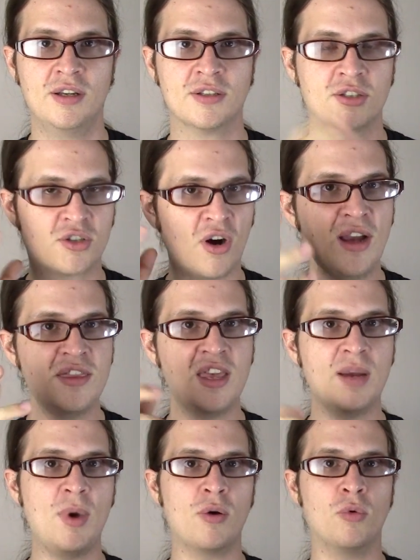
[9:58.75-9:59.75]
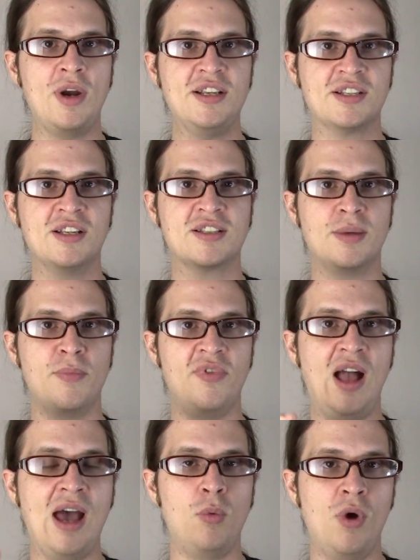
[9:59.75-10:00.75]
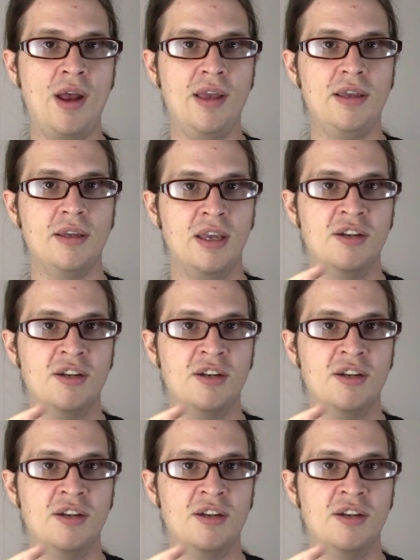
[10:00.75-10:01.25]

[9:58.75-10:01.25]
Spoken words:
So try and think about racism that way, and